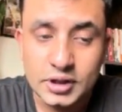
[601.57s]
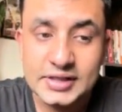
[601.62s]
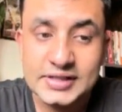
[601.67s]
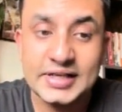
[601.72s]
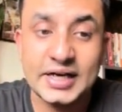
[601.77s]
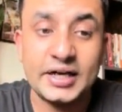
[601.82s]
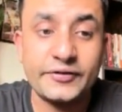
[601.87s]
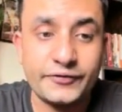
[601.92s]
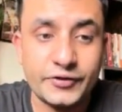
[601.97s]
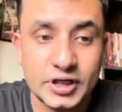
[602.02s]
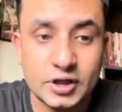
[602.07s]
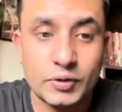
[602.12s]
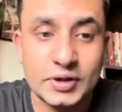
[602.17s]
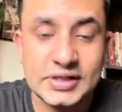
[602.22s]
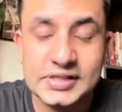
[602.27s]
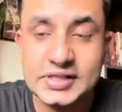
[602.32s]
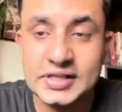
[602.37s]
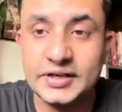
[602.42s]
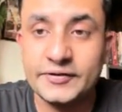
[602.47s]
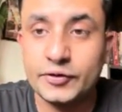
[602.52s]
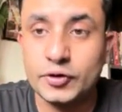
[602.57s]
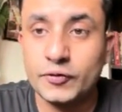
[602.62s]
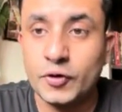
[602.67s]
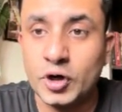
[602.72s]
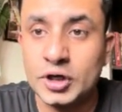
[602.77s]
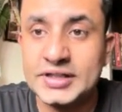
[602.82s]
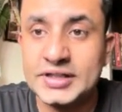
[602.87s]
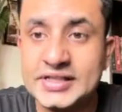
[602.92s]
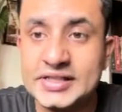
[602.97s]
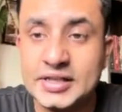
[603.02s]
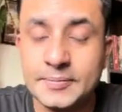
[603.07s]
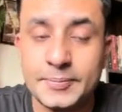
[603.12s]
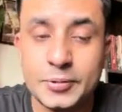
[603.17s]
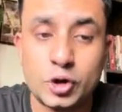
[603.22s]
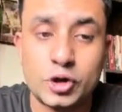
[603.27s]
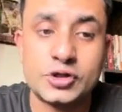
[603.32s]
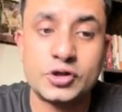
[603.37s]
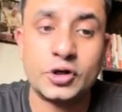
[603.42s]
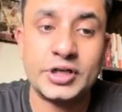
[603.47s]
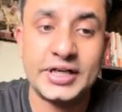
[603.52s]
Set frequency if you want
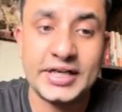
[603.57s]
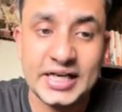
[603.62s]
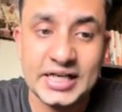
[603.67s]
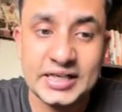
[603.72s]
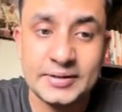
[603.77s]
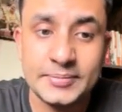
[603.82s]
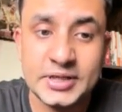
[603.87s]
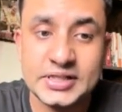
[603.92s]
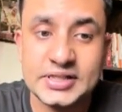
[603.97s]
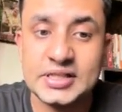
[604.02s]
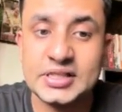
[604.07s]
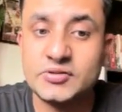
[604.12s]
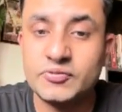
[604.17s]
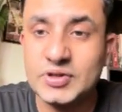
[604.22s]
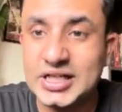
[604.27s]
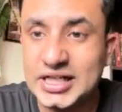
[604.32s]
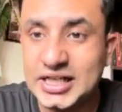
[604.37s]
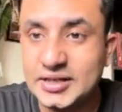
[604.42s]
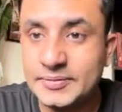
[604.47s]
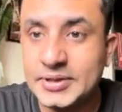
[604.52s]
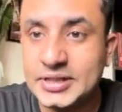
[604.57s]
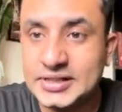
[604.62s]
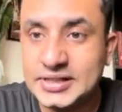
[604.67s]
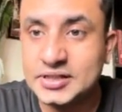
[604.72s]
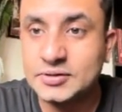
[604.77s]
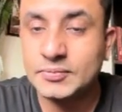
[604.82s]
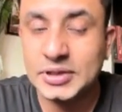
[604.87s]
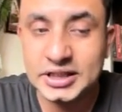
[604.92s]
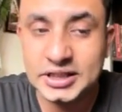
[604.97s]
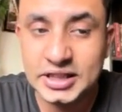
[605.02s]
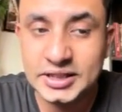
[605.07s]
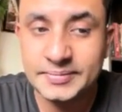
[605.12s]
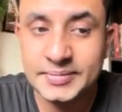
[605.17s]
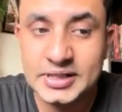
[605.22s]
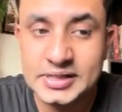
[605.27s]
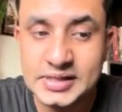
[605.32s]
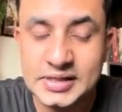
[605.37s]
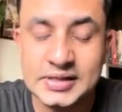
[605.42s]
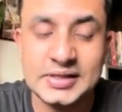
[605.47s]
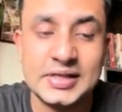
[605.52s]
reports on daily basis, weekly basis, monthly
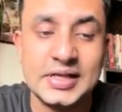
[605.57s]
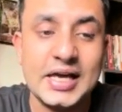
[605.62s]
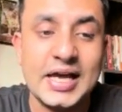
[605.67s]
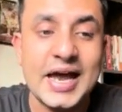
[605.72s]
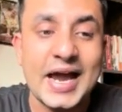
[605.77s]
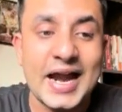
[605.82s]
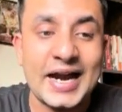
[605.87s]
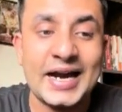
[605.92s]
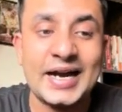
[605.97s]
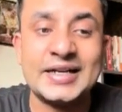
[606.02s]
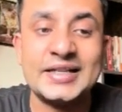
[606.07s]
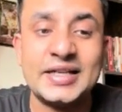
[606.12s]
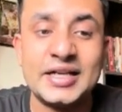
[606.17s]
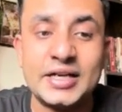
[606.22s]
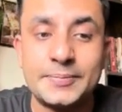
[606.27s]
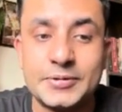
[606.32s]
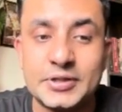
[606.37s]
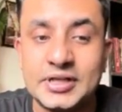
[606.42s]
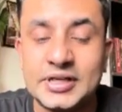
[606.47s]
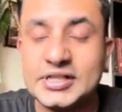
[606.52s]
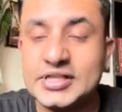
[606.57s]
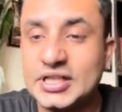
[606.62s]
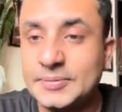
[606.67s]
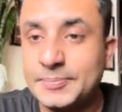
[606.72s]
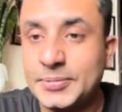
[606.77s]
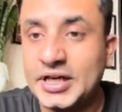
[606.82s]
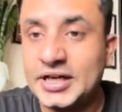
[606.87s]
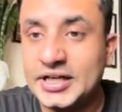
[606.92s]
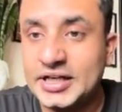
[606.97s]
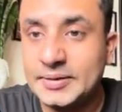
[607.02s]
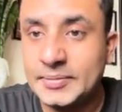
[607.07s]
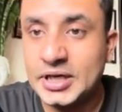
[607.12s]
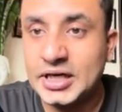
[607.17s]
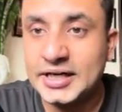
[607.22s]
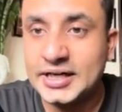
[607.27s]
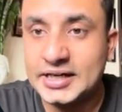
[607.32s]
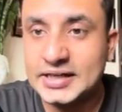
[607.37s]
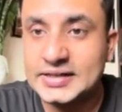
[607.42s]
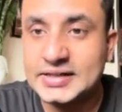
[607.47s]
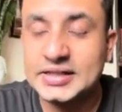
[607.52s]
basis. Add the recipient email
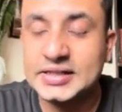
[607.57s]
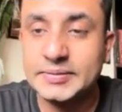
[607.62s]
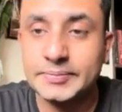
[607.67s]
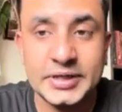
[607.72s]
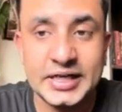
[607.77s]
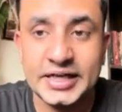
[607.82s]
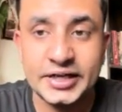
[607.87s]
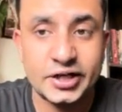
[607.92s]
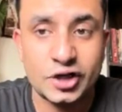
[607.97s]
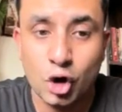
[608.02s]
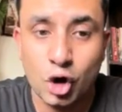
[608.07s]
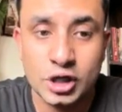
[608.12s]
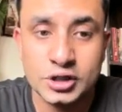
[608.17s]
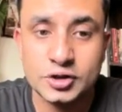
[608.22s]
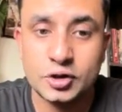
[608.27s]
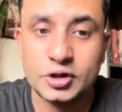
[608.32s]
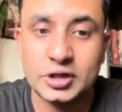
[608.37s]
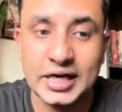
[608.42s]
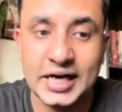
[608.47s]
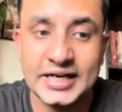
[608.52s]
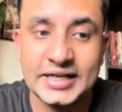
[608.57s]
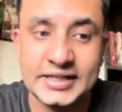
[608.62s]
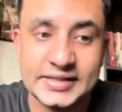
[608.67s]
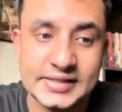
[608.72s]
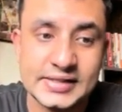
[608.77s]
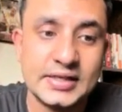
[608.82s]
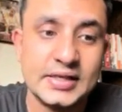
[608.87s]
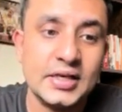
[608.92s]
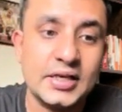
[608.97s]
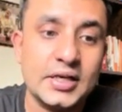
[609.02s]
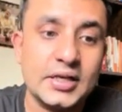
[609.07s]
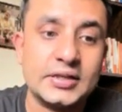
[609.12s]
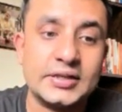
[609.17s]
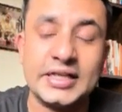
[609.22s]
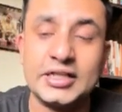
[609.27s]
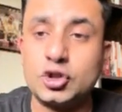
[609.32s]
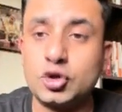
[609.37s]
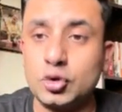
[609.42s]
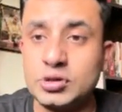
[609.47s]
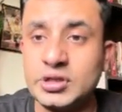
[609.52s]
addresses, be it yours or clients.
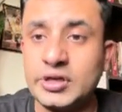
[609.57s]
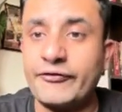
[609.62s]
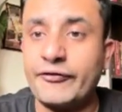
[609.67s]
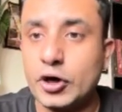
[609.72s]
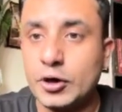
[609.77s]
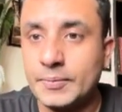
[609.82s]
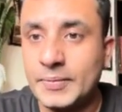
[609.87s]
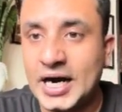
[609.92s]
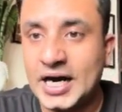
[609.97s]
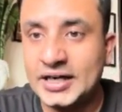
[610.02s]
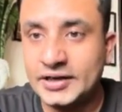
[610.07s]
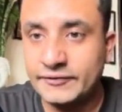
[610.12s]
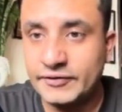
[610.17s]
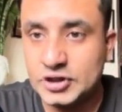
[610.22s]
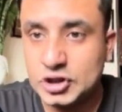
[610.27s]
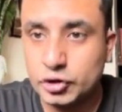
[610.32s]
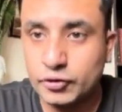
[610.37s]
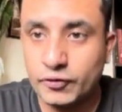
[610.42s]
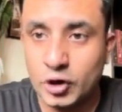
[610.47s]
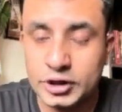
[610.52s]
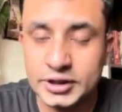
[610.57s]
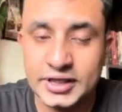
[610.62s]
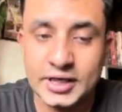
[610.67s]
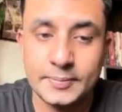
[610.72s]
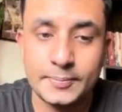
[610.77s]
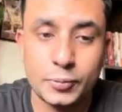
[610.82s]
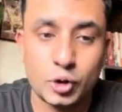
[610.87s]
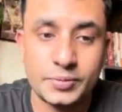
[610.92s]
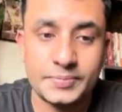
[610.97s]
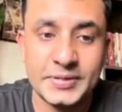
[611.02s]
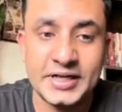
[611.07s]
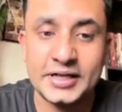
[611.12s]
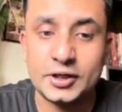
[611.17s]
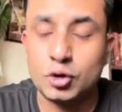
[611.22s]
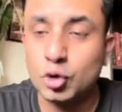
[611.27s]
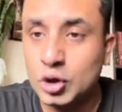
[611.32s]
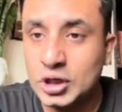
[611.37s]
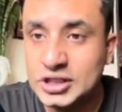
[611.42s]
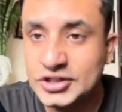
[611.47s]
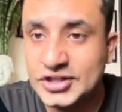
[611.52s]
Then choose the format in which you want the report, be it
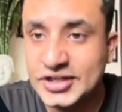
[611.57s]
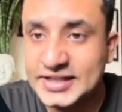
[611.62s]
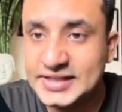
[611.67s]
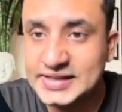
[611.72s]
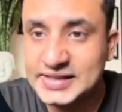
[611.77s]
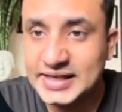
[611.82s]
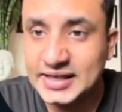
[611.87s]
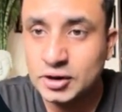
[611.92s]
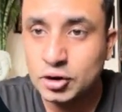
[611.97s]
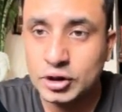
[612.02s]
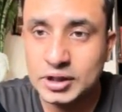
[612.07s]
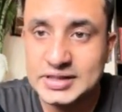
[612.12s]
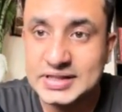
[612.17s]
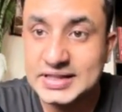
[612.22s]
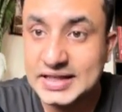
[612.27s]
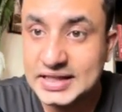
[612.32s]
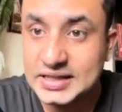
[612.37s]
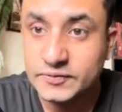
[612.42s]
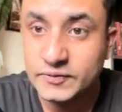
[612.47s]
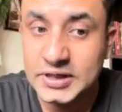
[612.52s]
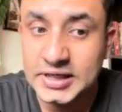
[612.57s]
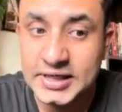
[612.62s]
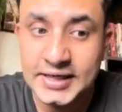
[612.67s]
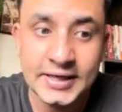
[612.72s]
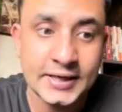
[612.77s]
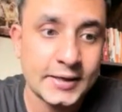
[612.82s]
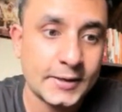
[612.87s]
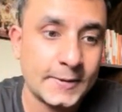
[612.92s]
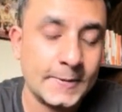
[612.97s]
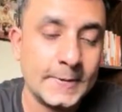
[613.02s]
Google Sheets link or a CSV link.